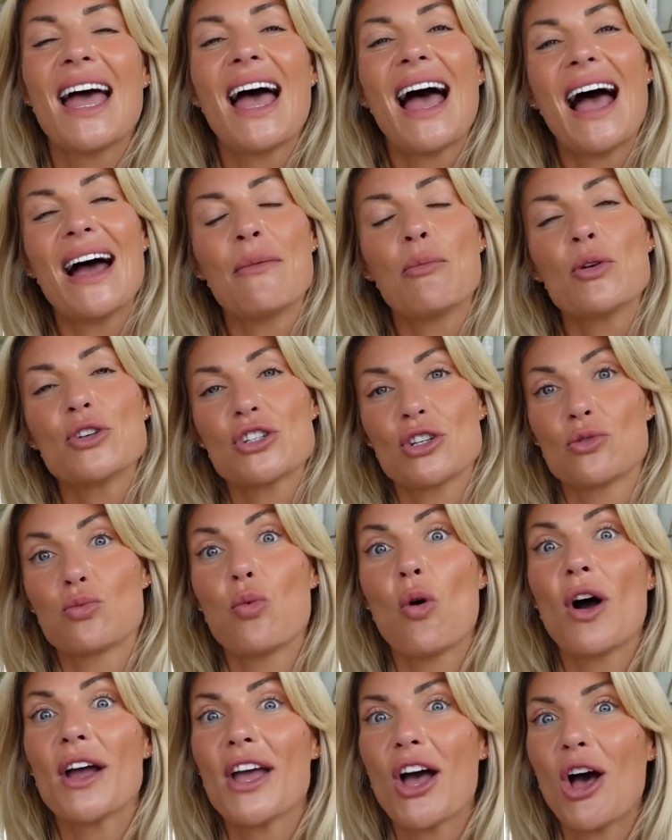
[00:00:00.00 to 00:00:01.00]
and which is
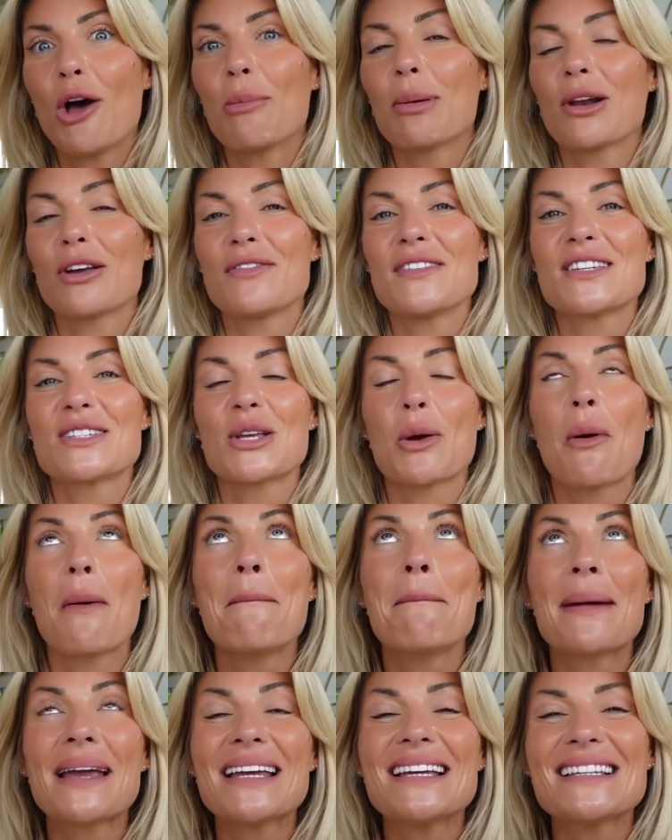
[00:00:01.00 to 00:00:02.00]
why Herbalife is so
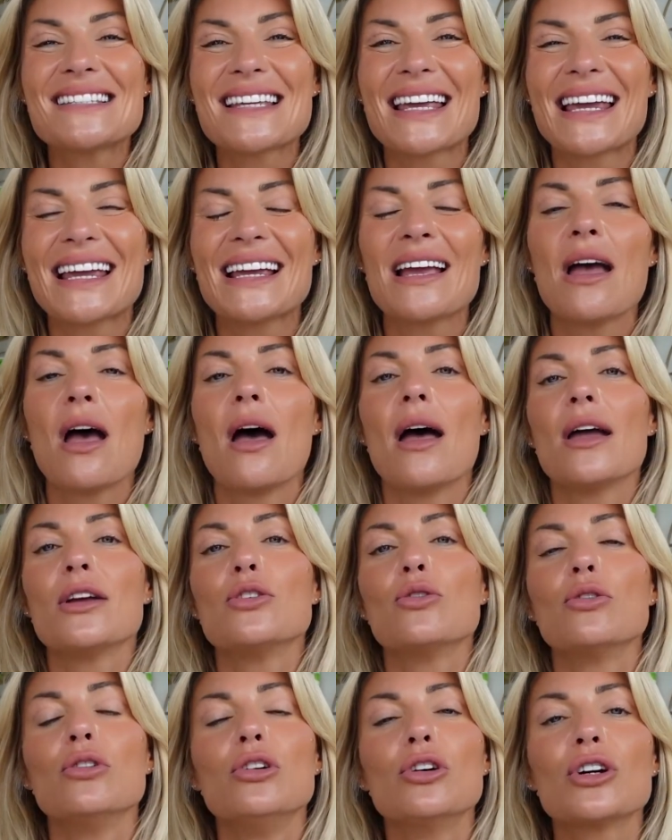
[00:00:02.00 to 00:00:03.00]
amazing,
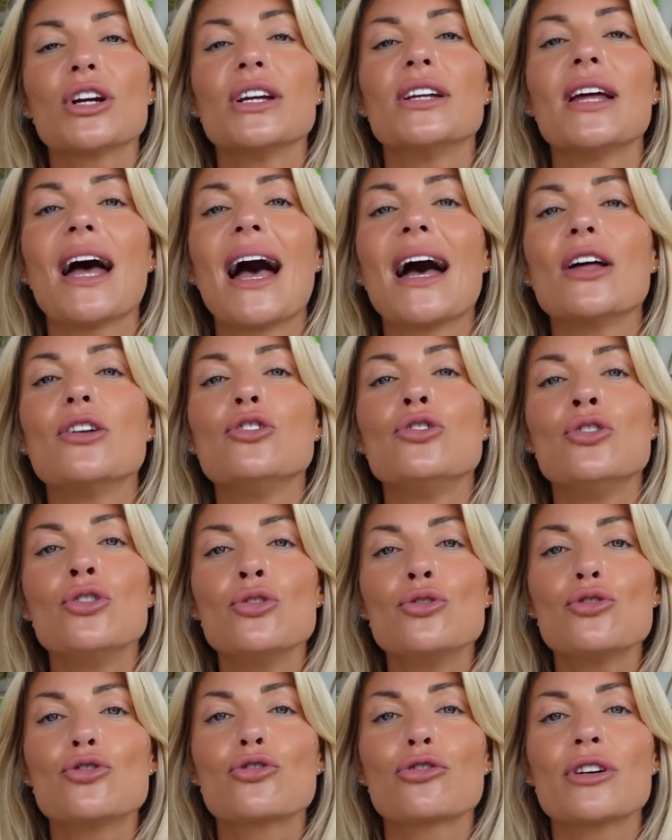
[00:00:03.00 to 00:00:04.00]
you're looking at
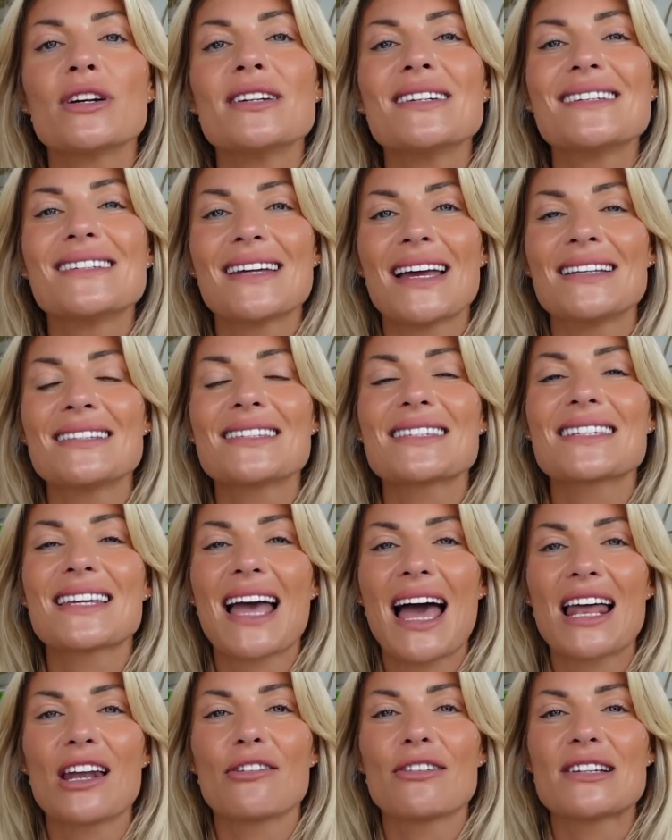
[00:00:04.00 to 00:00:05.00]
nutrient dense
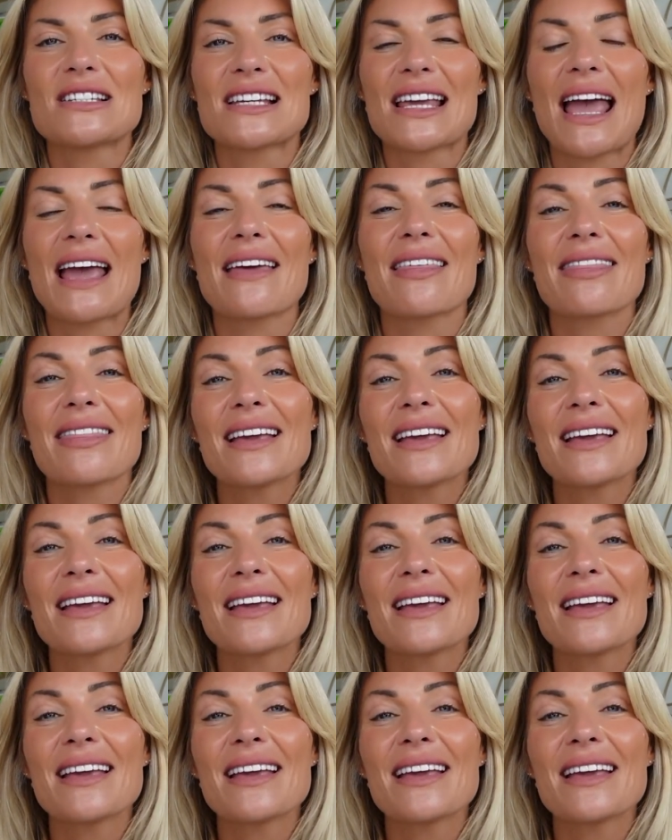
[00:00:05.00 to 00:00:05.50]
calories, okay?